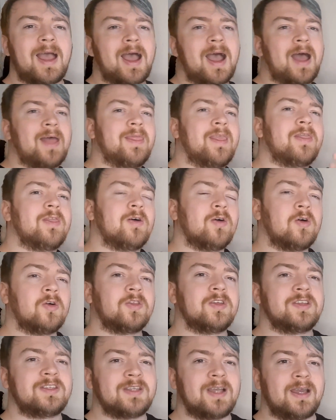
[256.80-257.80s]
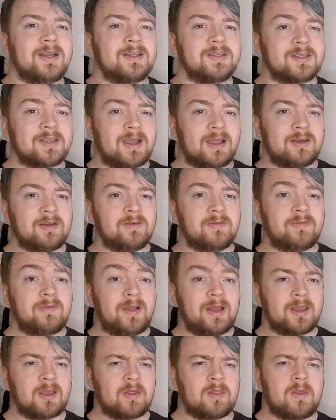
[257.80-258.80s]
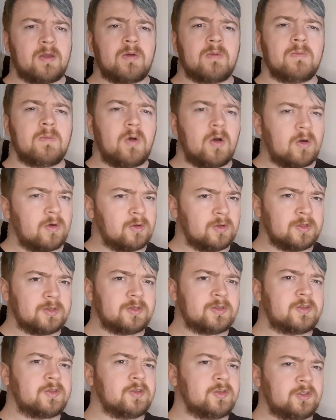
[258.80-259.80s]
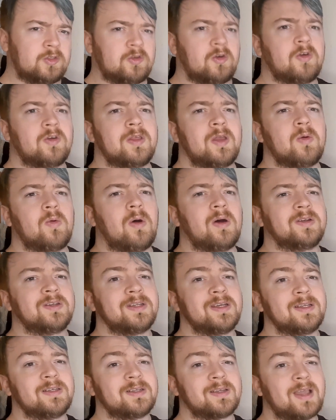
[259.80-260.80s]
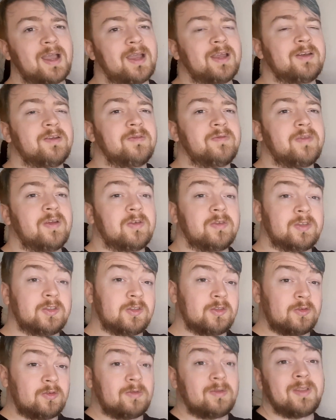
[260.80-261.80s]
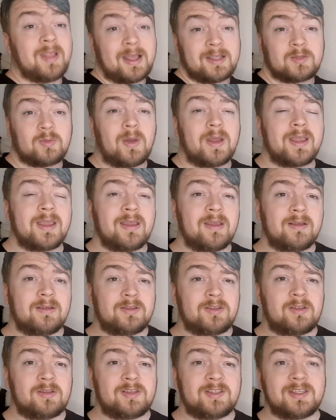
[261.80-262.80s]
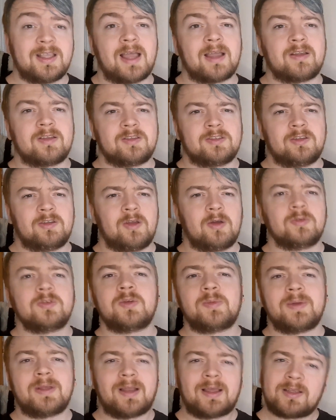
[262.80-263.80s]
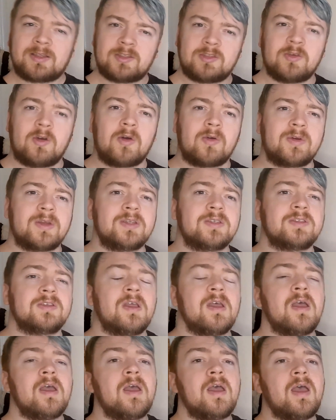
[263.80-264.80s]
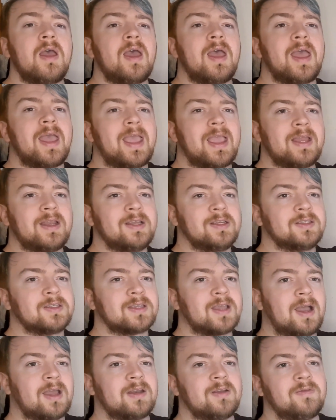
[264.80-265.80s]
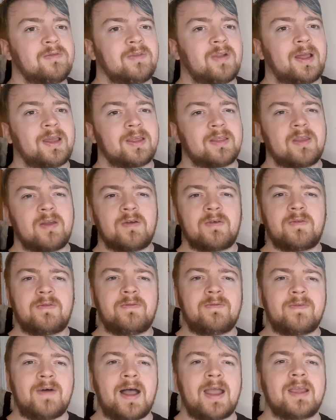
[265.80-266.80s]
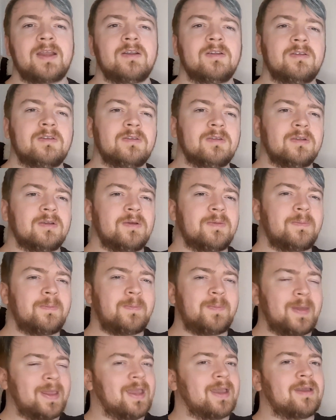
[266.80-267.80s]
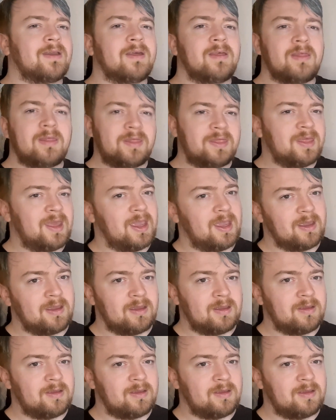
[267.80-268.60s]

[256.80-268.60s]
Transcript: and then the other side is kind of like their morals, the story they wanted, kind of their, that's why sagas are known to be like stories. It is kind of like their final big thing.